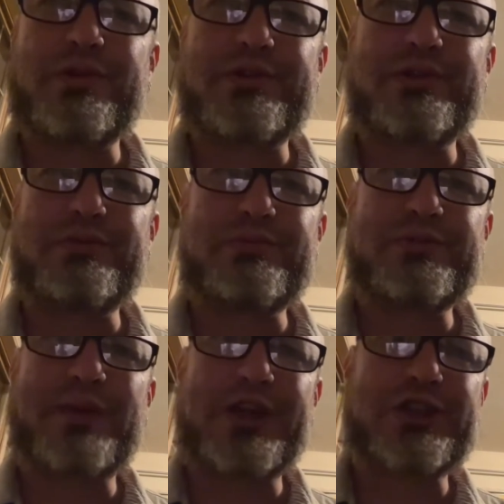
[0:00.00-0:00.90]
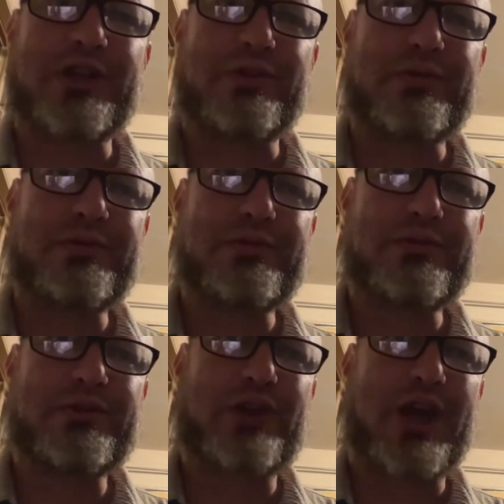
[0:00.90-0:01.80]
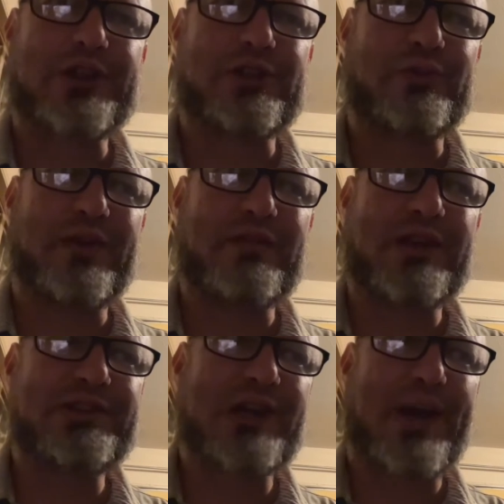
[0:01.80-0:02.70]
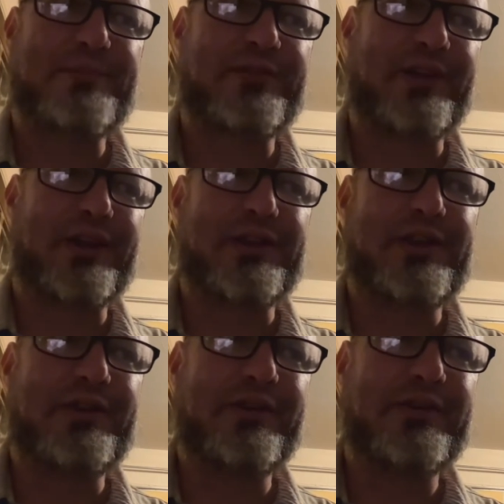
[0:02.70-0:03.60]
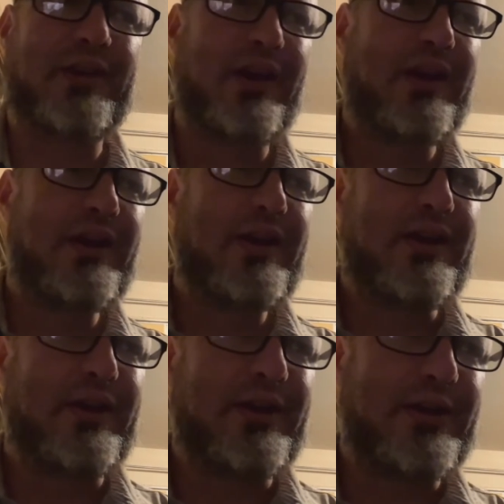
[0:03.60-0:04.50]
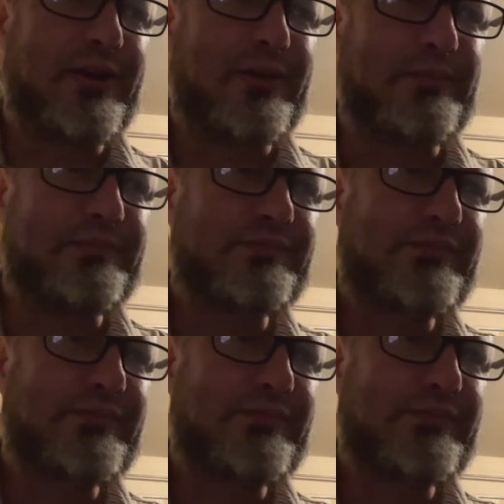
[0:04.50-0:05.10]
two space shuttle crashes, or they stopped for like years. And,